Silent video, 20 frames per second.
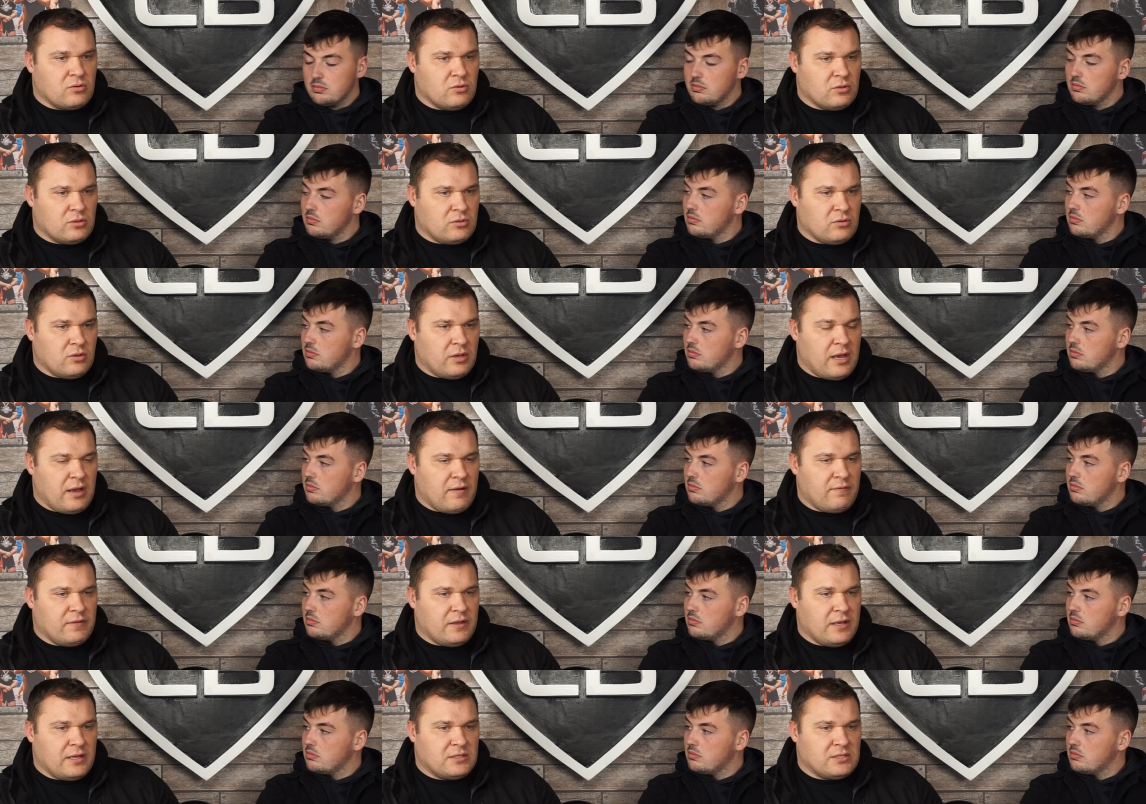Speaker 1: good to
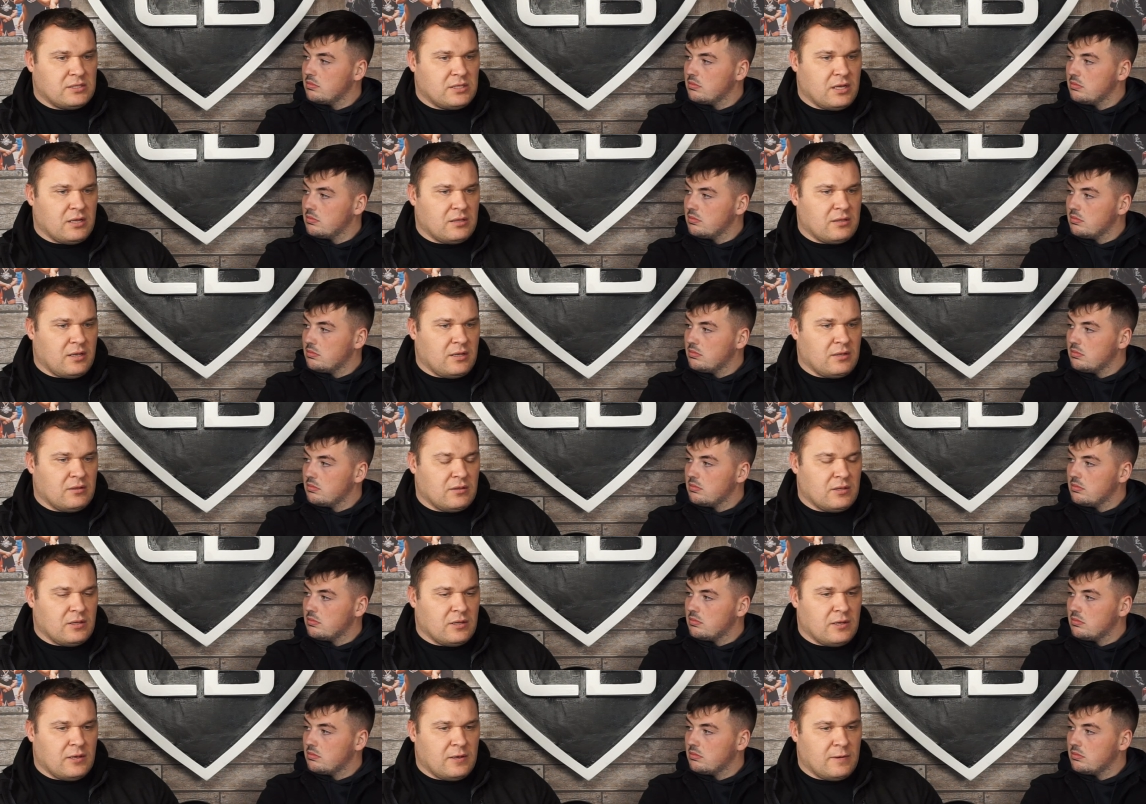have that set.
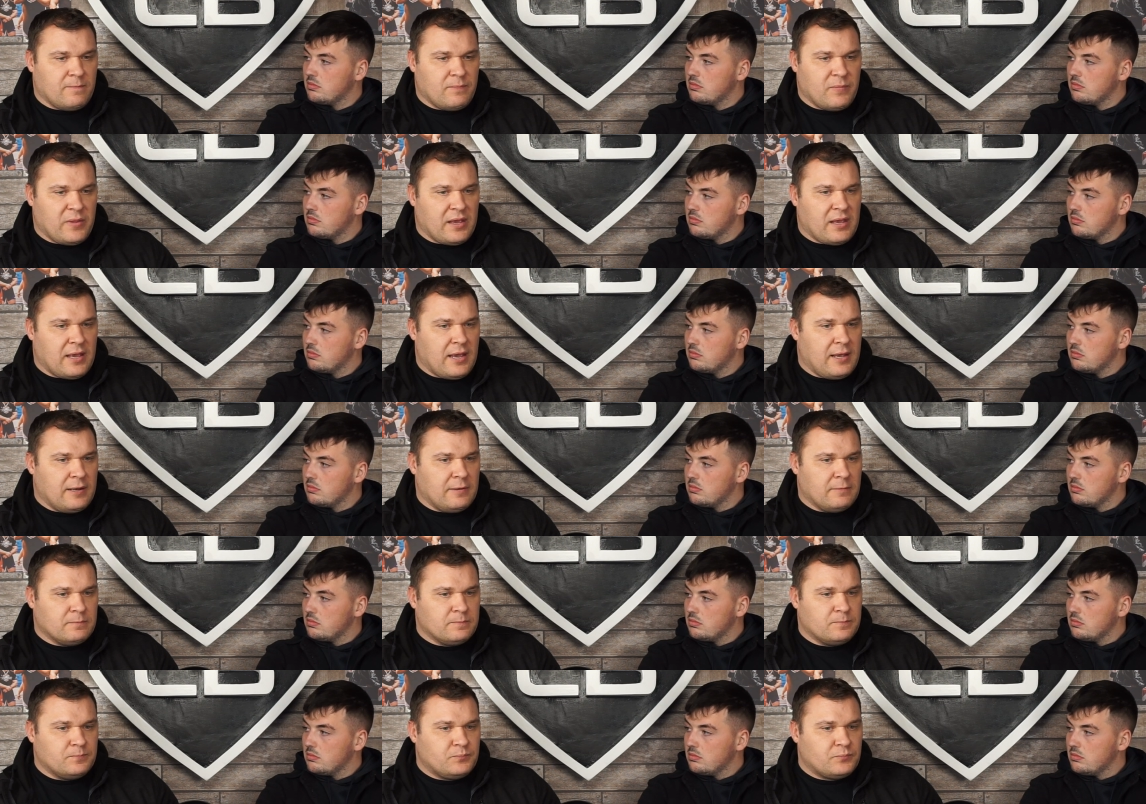And uh,
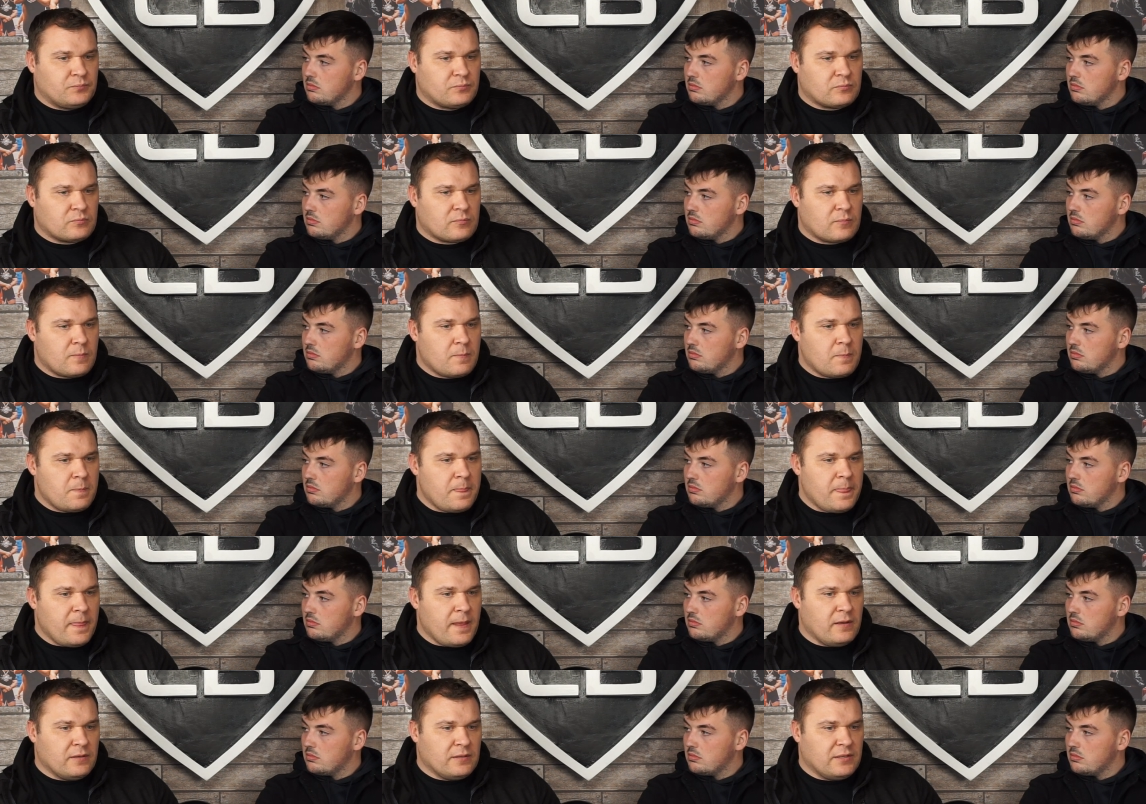again,
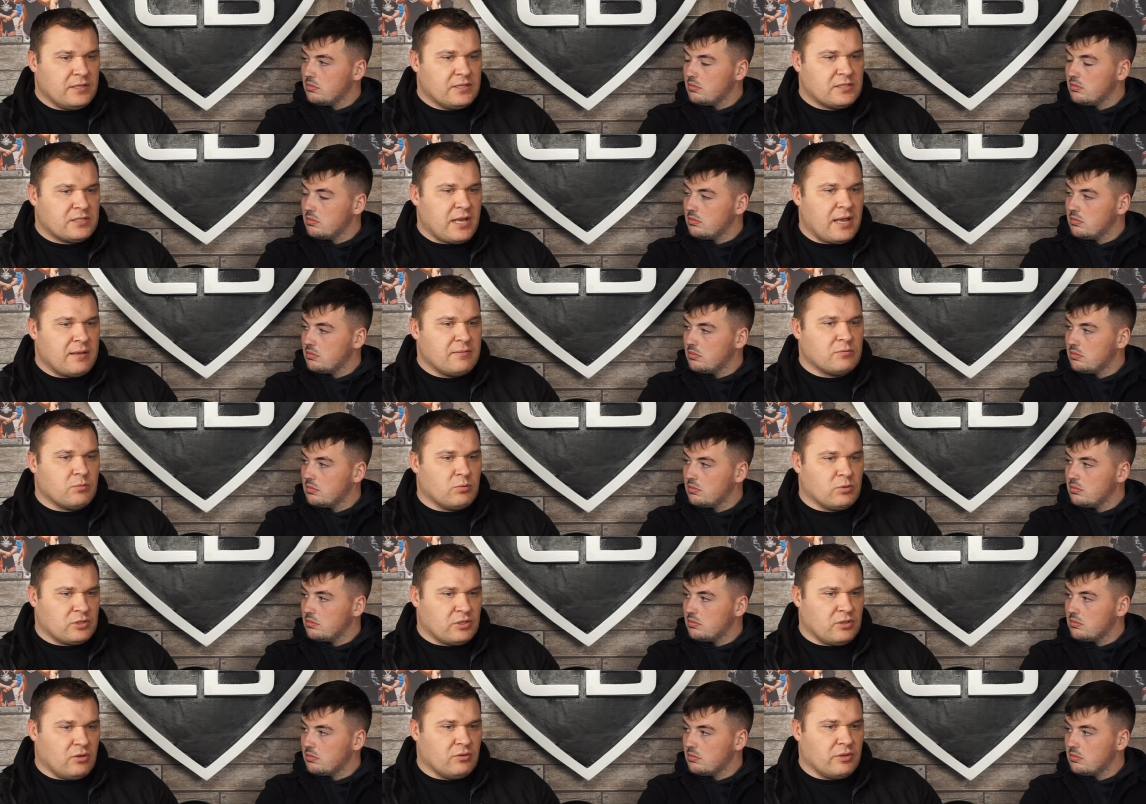these times
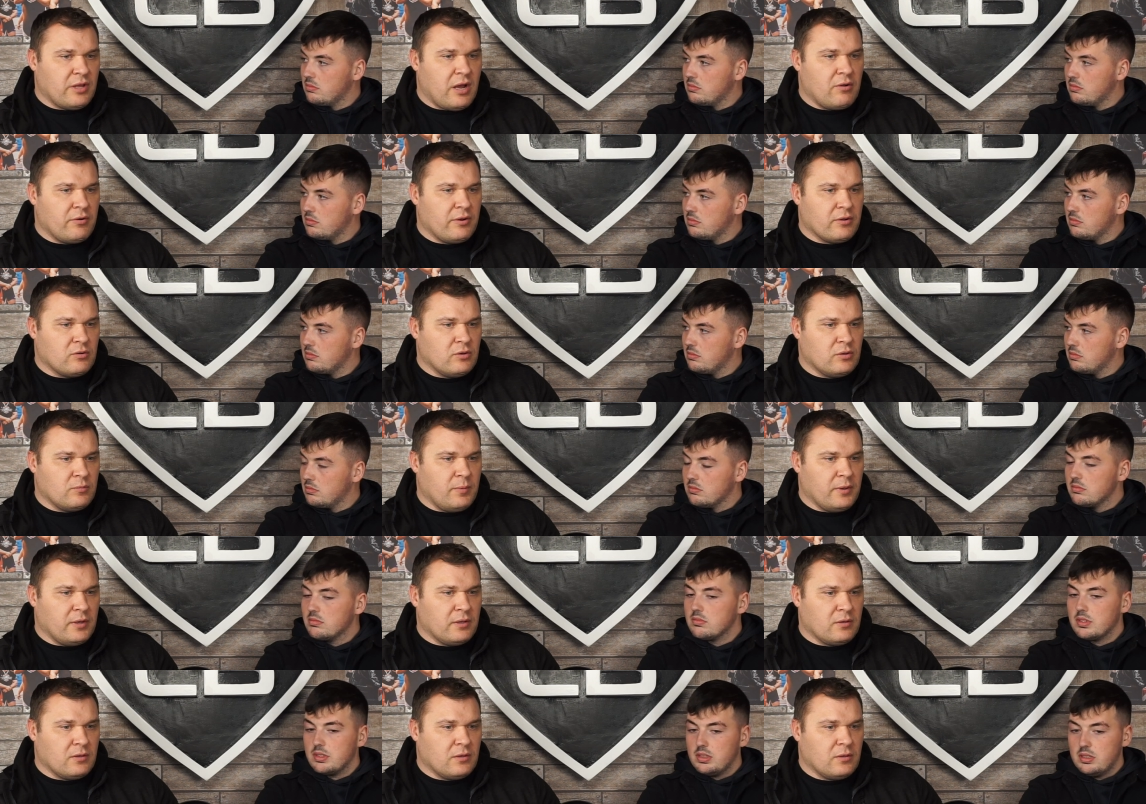will slow down a good
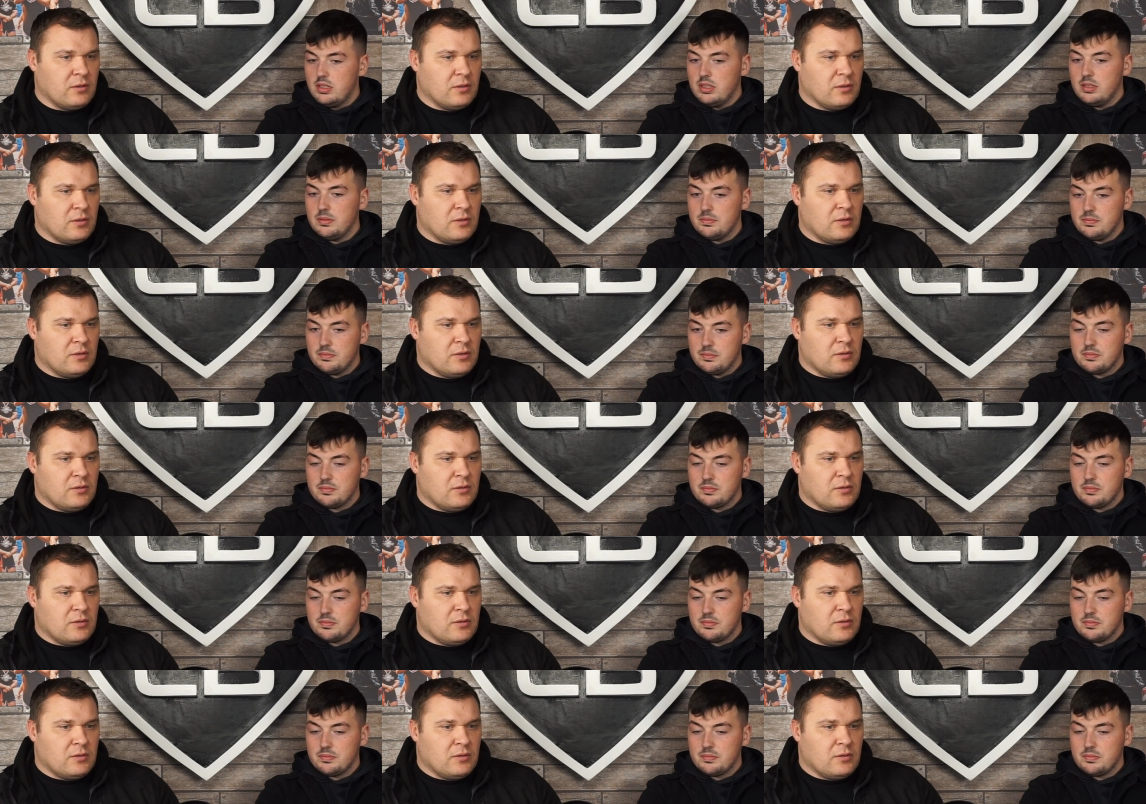bit. Yeah.